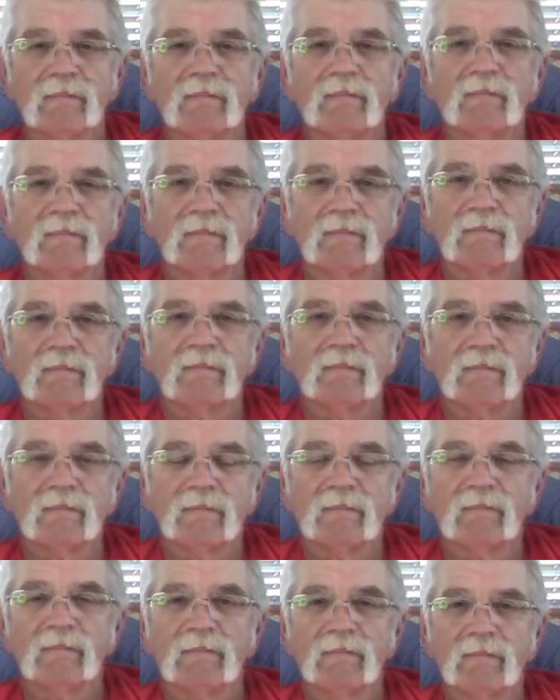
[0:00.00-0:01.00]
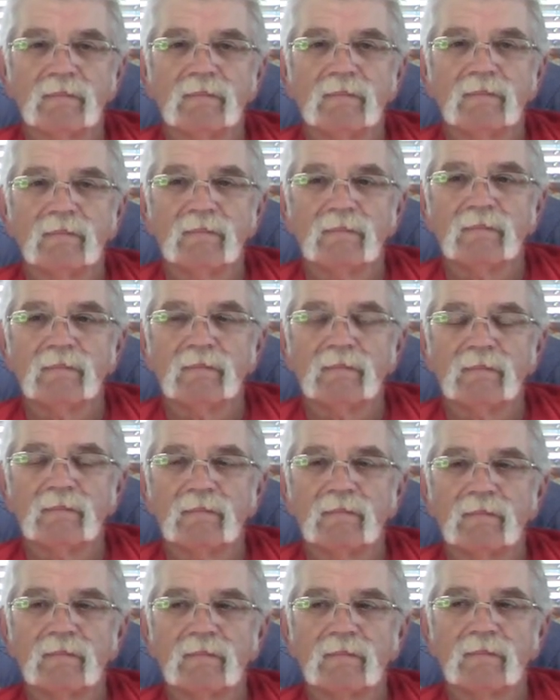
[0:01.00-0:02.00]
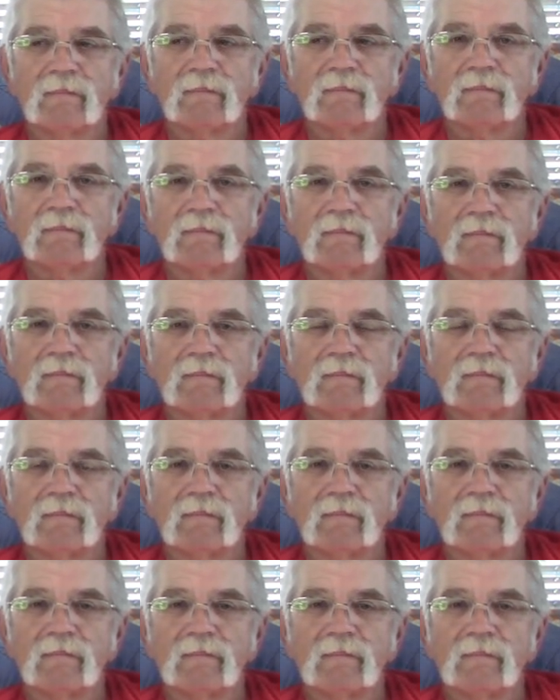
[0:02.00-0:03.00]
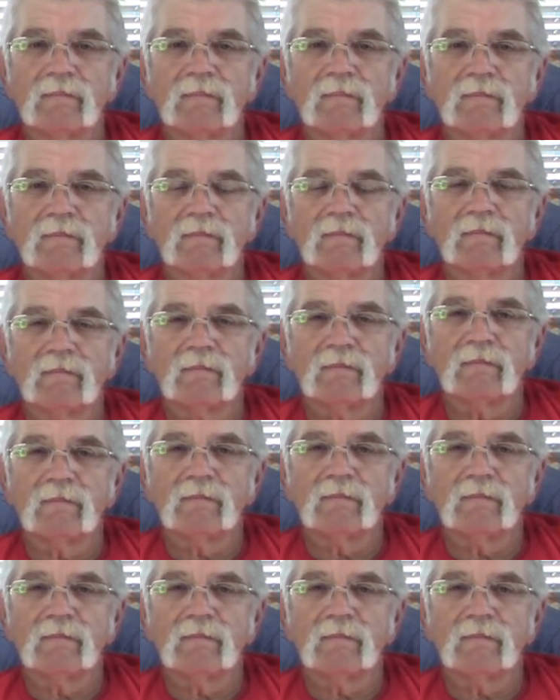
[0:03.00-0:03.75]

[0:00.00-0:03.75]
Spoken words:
[no speech]